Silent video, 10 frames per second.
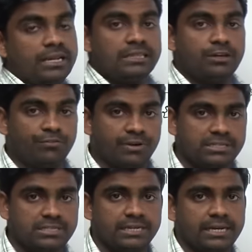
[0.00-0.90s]
In the
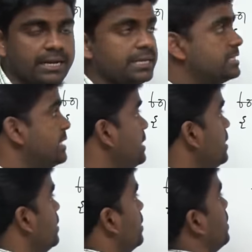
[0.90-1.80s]
first iteration,
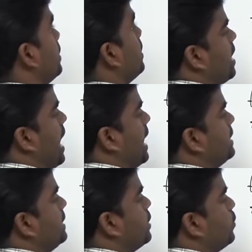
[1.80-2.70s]
i
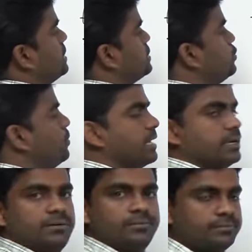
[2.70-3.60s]
equals to
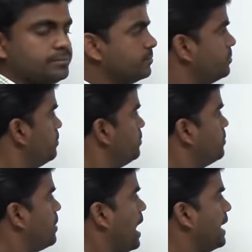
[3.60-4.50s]
1,
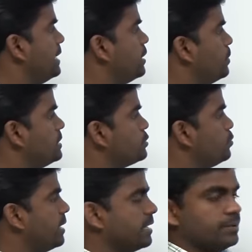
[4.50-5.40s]
i equals to
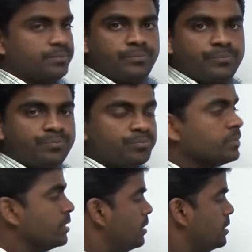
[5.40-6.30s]
1.
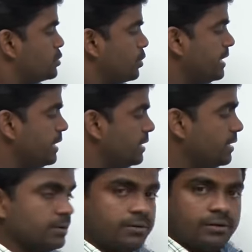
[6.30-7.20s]
So,
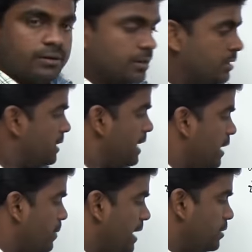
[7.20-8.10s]
here
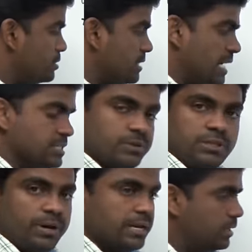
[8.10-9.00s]
k value starts with
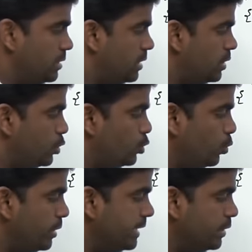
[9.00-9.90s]
a 1,
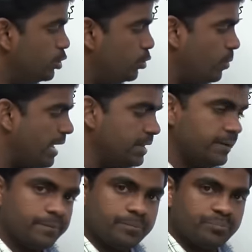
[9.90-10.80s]
2 into 1
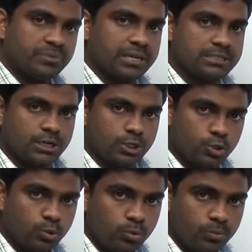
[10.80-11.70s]
is a
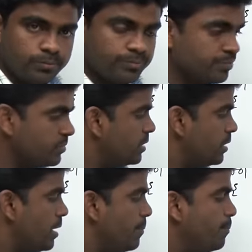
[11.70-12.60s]
2
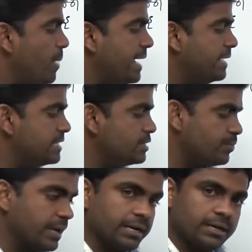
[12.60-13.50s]
minus
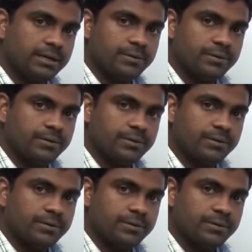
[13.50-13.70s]
1